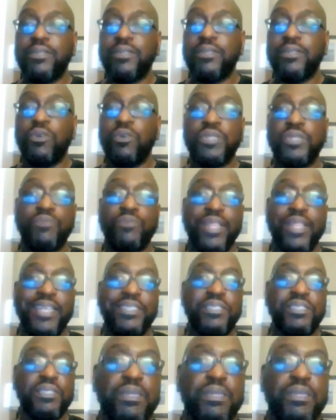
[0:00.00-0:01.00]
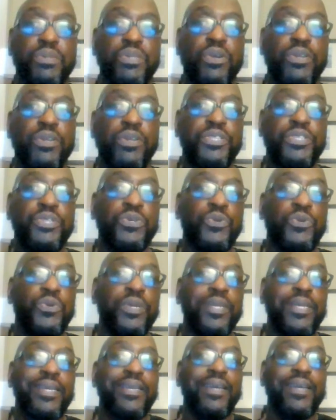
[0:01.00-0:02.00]
Those relationships turn into
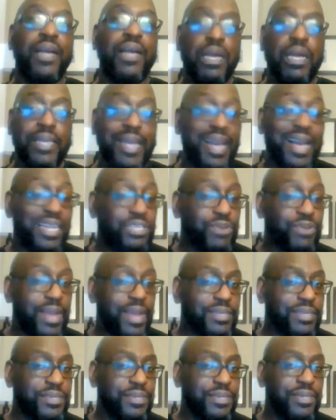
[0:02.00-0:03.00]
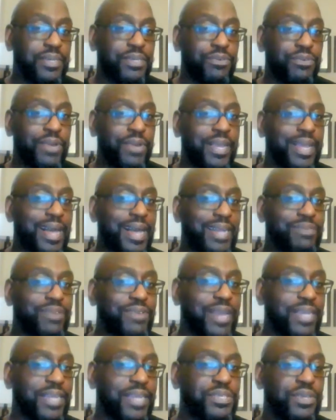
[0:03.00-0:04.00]
contracts, direct
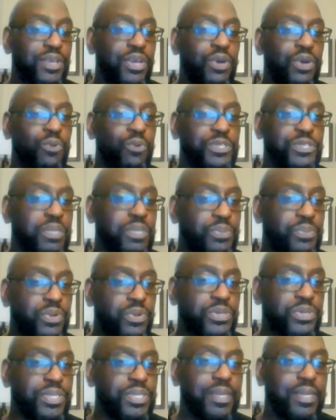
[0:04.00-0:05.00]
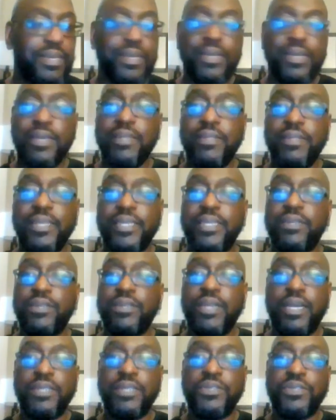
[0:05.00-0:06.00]
contracts with shippers. They can
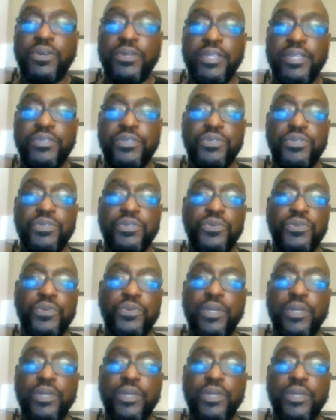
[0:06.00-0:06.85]
turn into